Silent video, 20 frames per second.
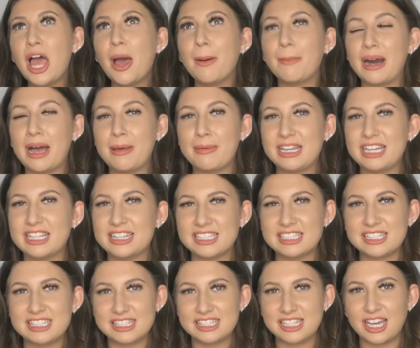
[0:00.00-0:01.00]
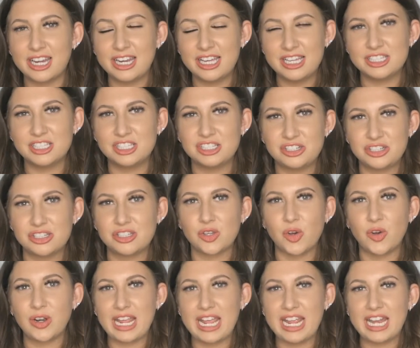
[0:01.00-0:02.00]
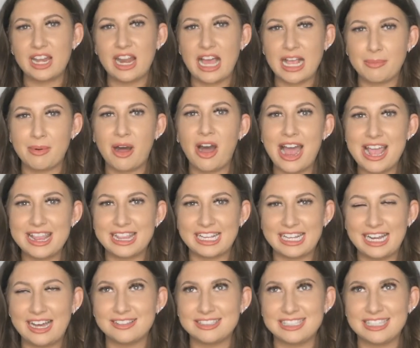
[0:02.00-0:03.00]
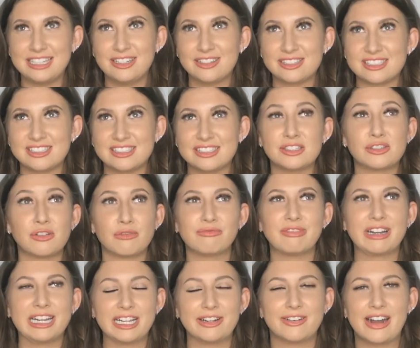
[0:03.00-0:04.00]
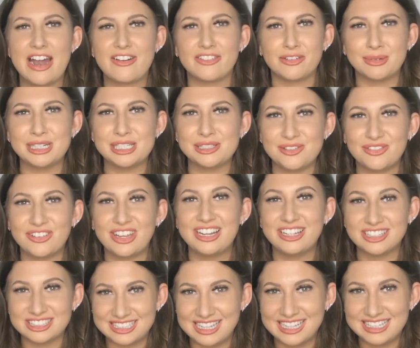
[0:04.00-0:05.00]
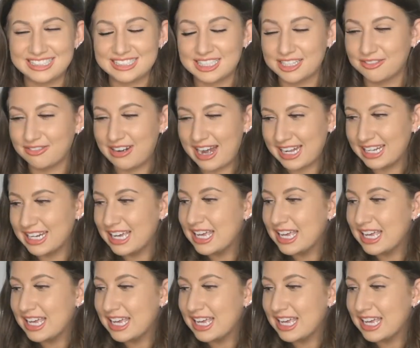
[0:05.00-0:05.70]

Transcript: but I mean the sun has just gone in like behind the clouds it looks it's gone really grey if I'm honest with you it looks like it's gonna rain